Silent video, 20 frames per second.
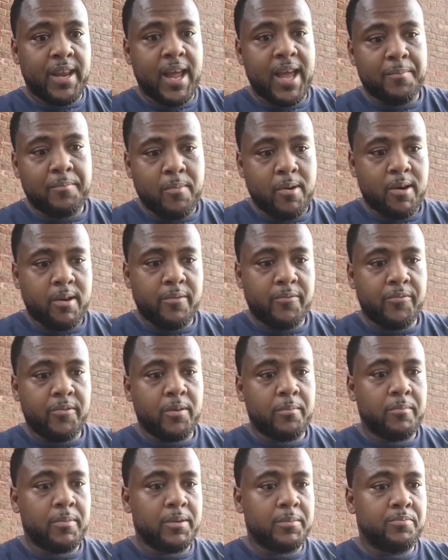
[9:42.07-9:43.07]
that I bought it
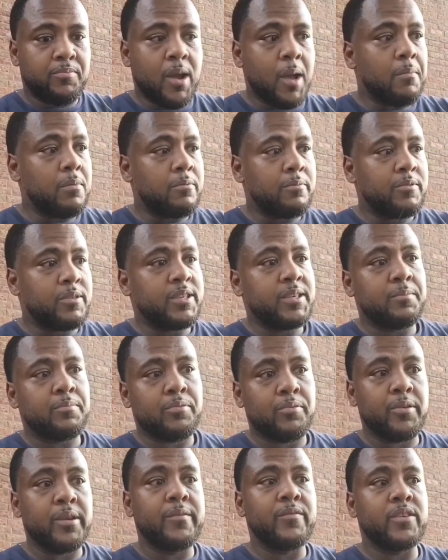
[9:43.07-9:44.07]
from, but
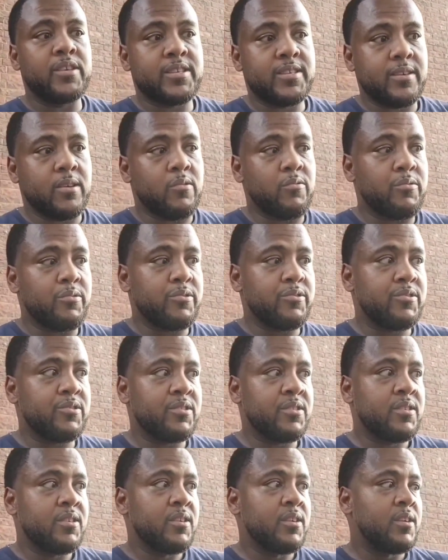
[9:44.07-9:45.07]
probably previous
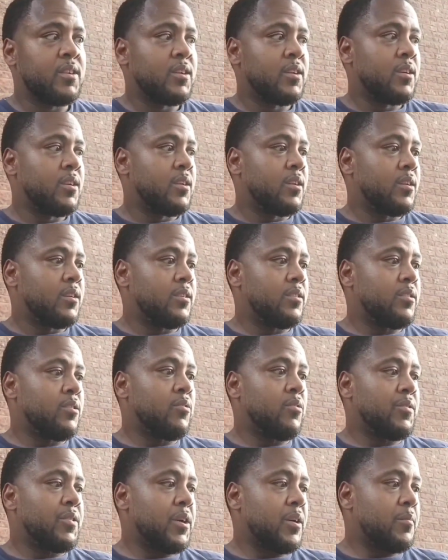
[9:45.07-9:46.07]
owners, you
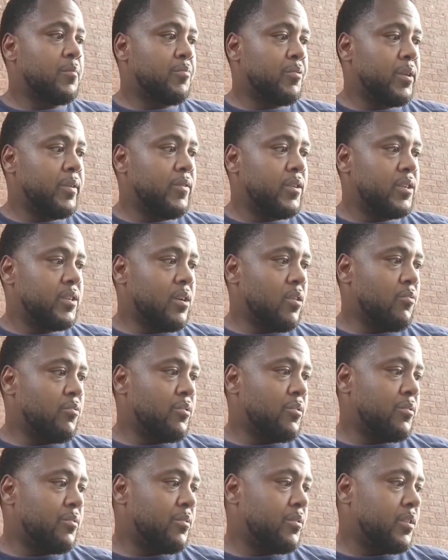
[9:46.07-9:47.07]
know, the previous
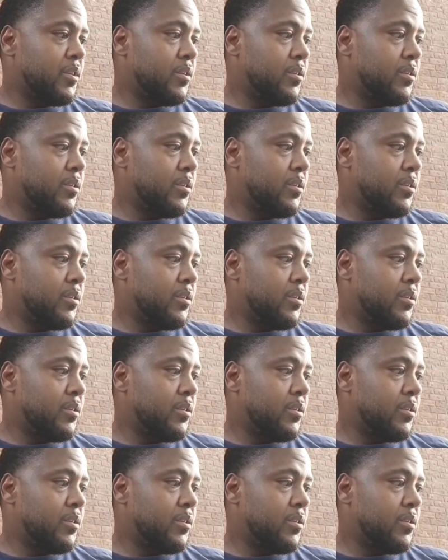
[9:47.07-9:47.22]
owner.